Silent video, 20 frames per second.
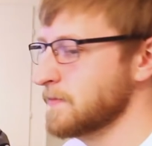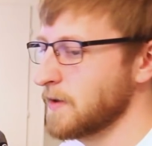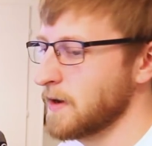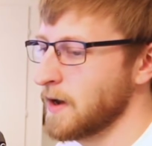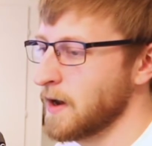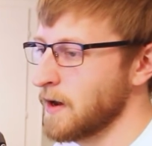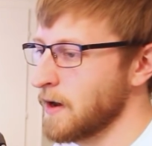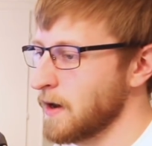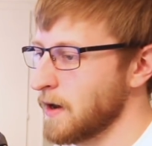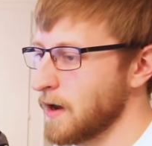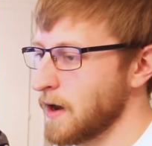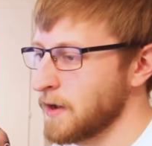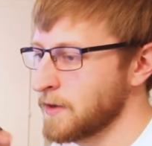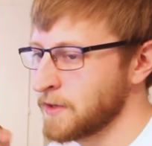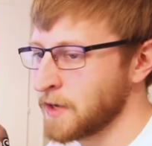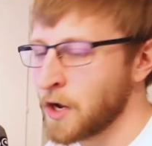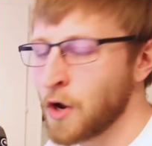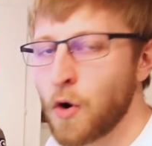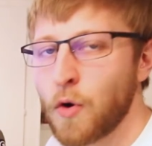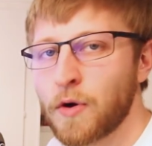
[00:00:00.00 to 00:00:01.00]

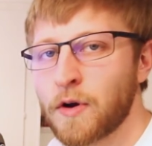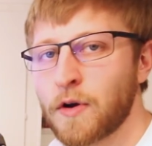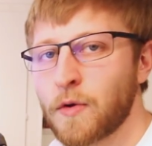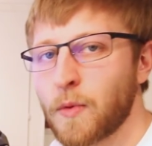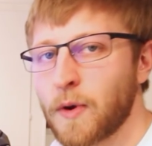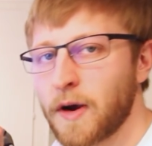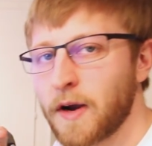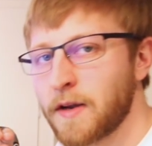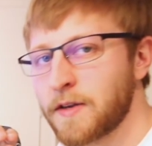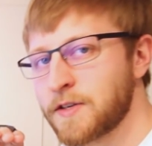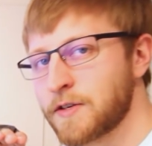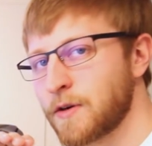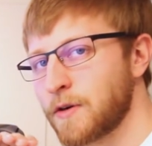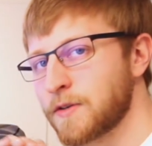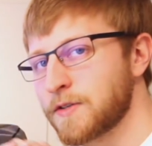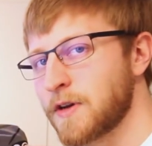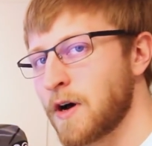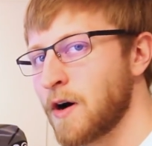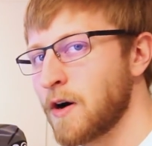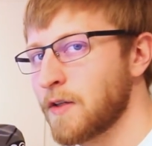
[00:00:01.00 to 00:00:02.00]
decoder where it
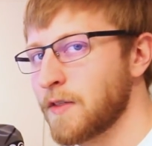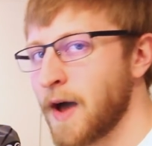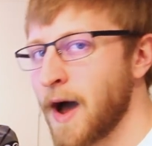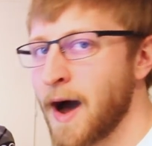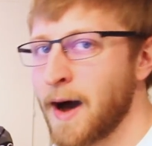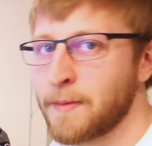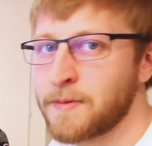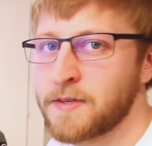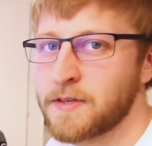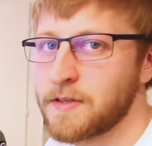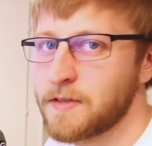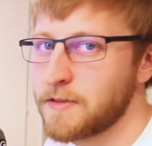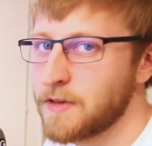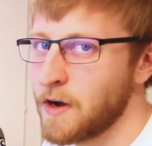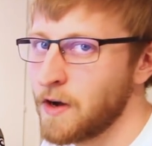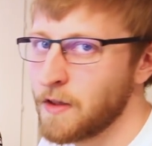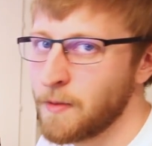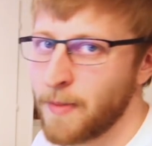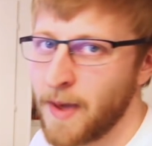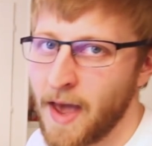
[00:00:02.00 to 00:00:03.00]
shows all the options,
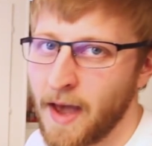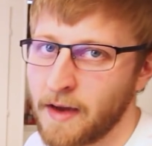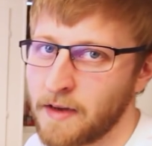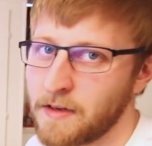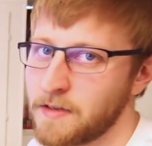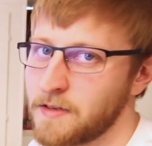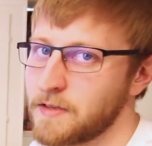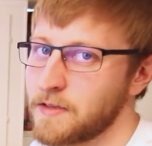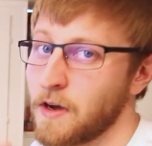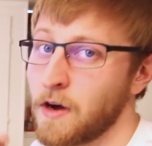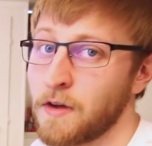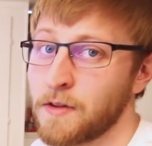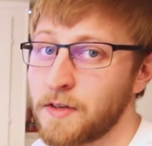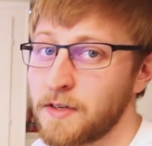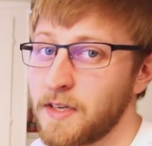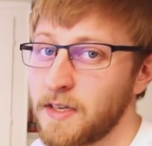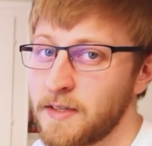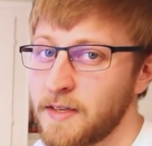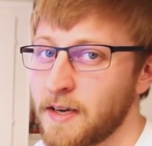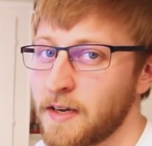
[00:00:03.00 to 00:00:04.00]
all the packages, all the
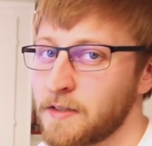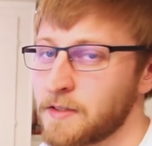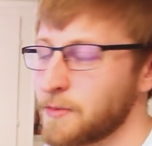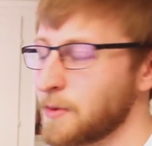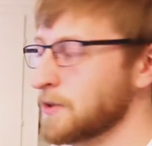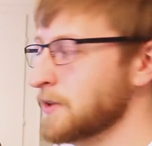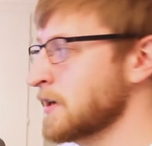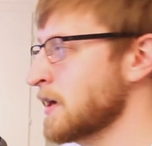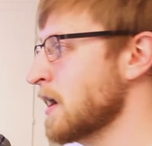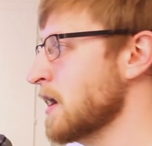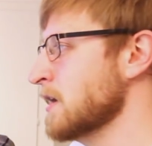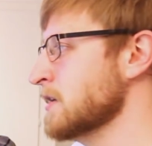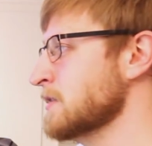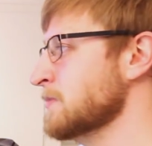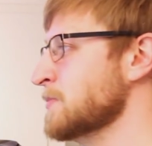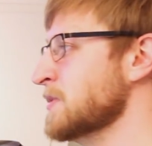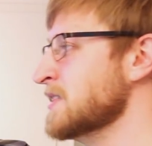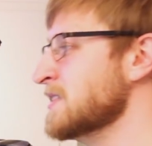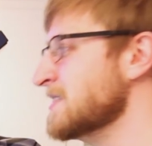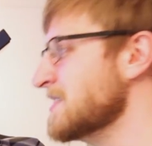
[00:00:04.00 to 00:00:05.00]
details about the car,
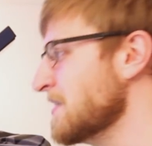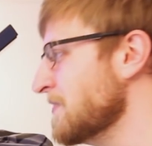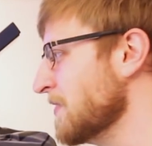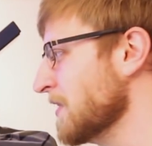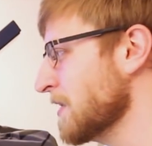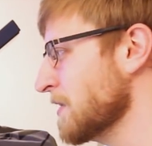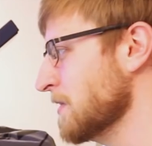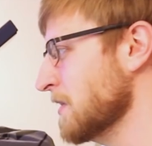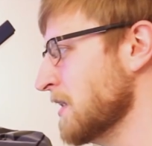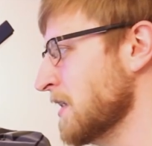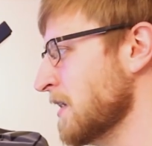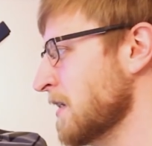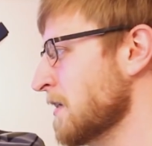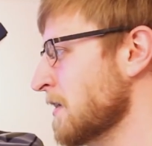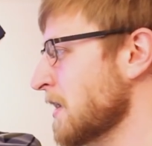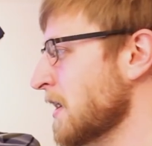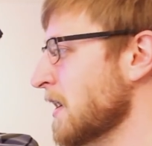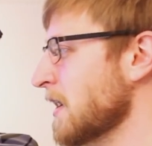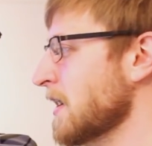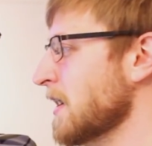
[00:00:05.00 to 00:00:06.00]
specifically
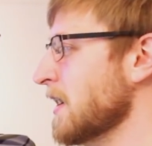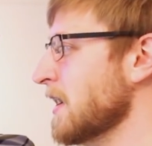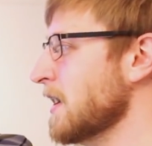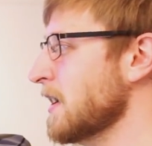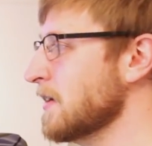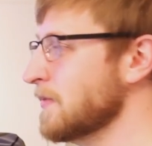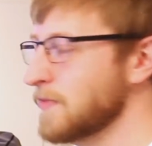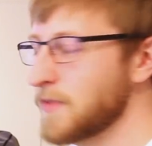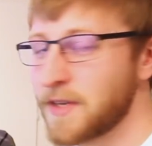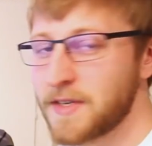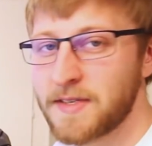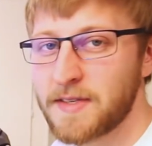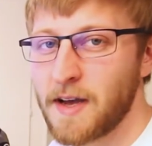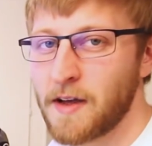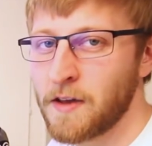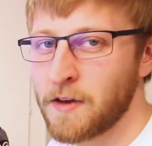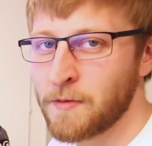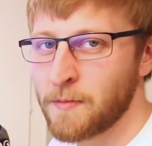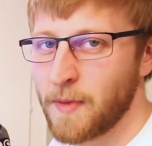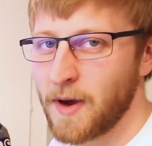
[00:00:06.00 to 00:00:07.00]
if the
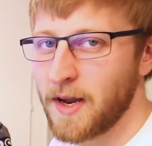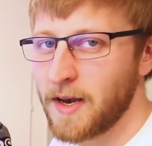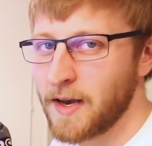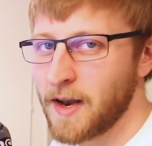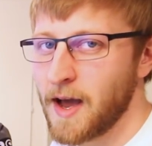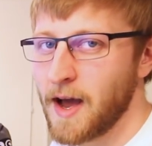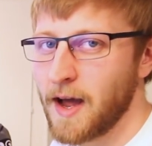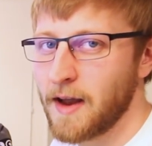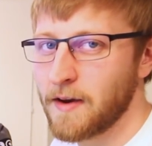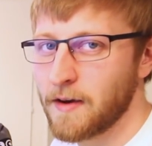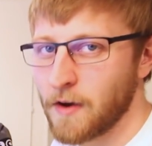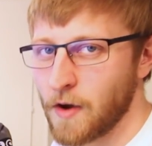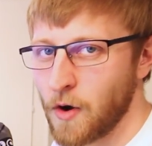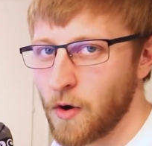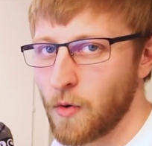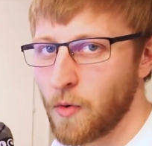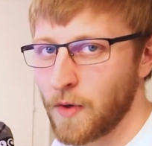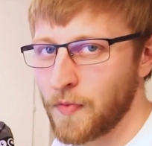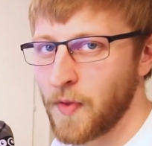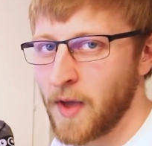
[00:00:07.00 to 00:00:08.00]
seller might not
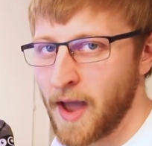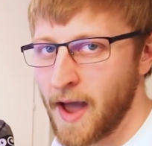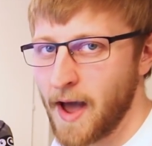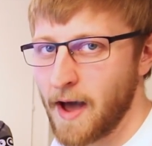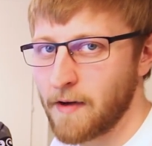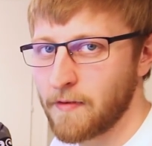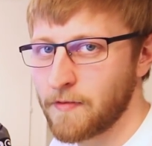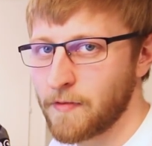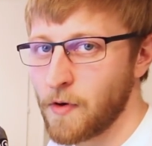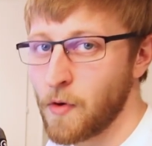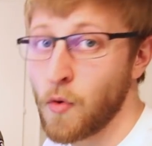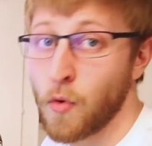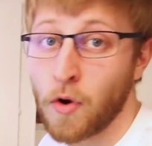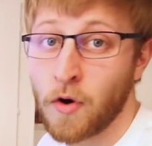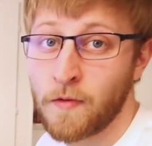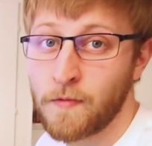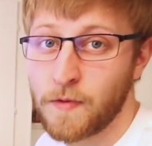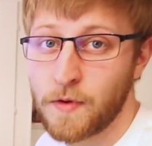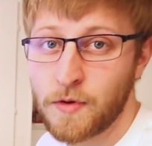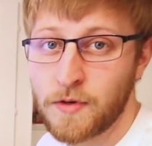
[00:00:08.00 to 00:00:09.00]
know what they have,
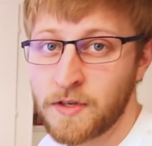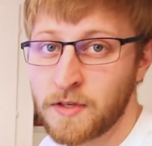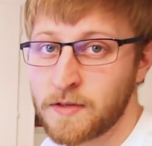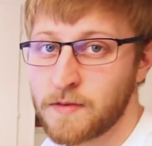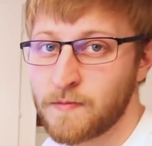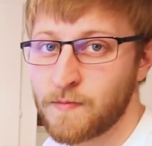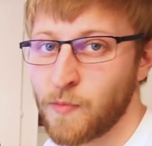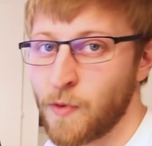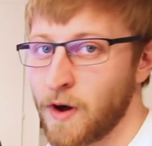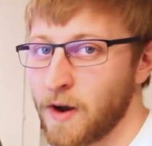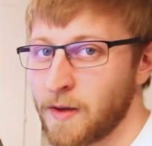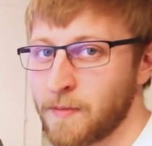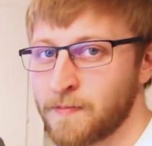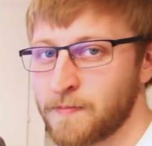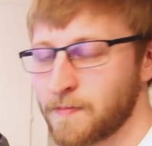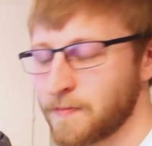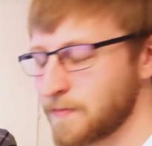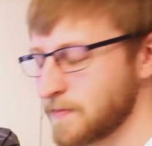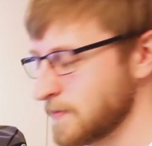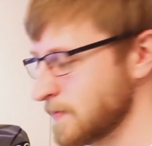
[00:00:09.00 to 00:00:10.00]
or if you just want to
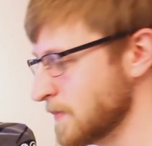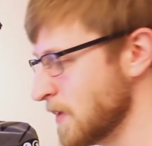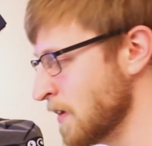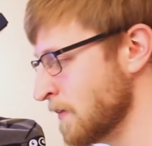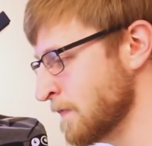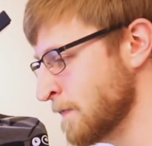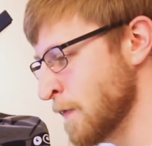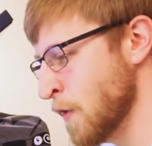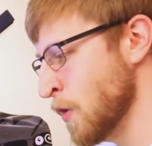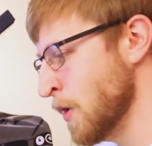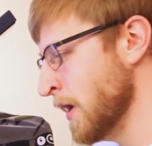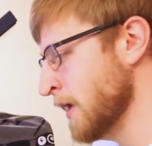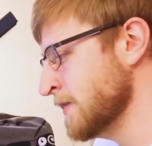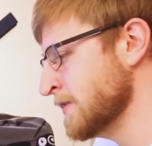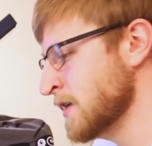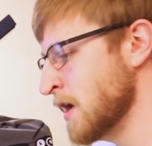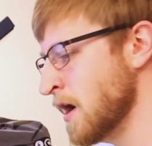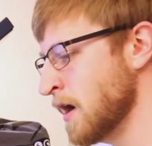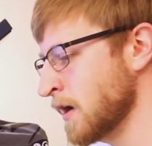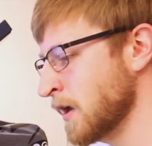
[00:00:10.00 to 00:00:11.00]
avoid
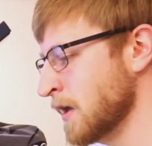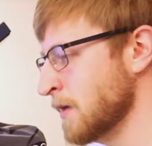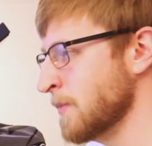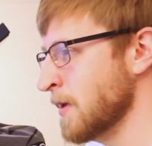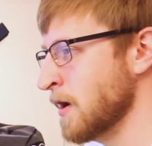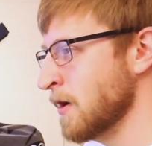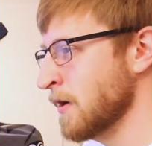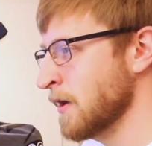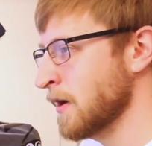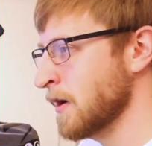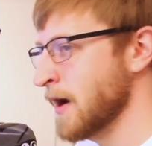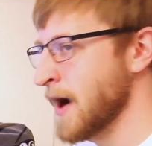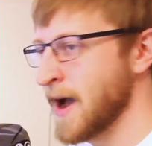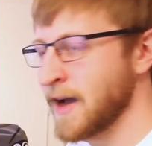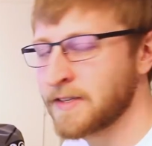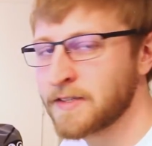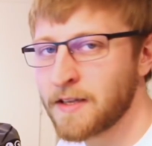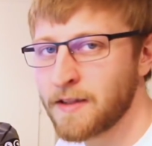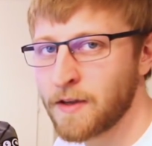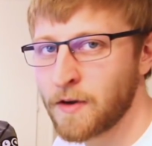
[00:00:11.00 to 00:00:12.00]
talking about it or
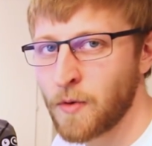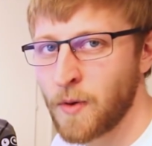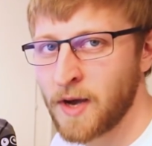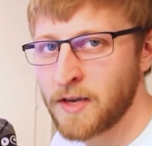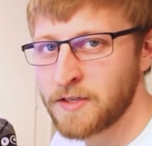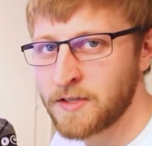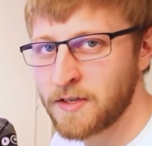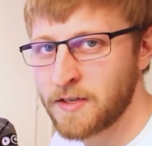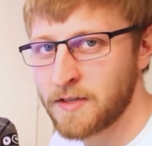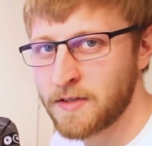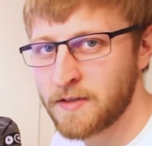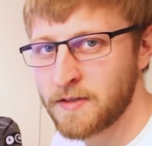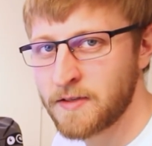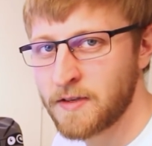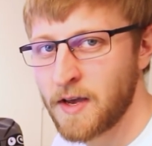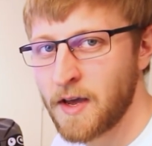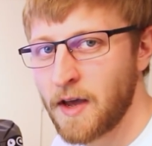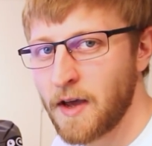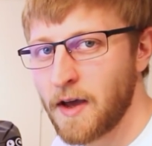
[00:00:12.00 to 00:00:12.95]
asking the questions.